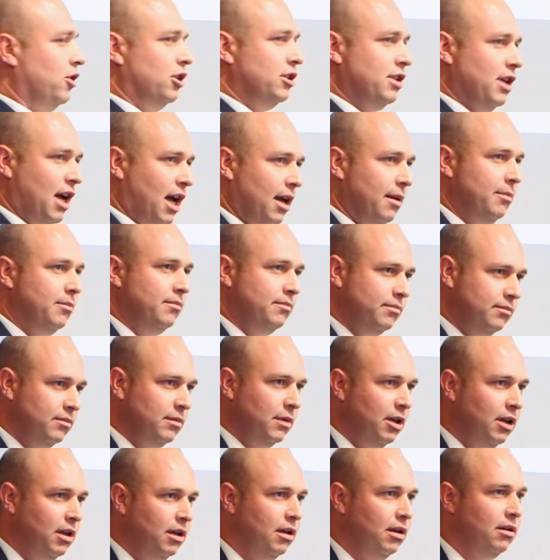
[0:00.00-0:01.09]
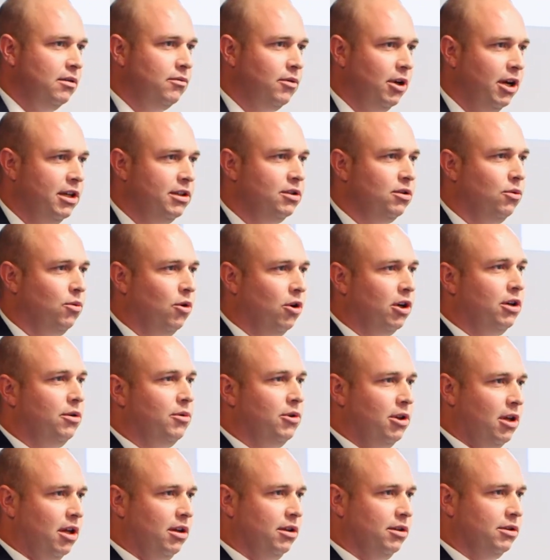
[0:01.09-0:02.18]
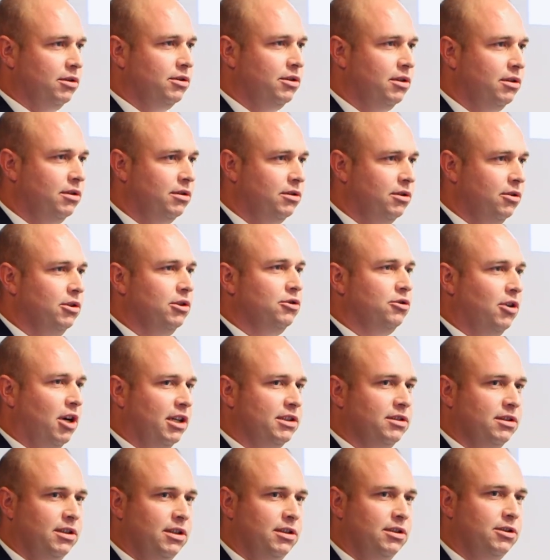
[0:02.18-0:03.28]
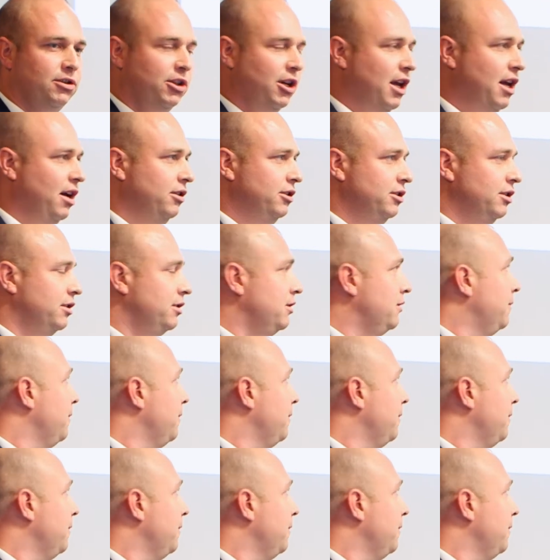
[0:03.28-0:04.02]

our time, right, to working with others to address these challenges.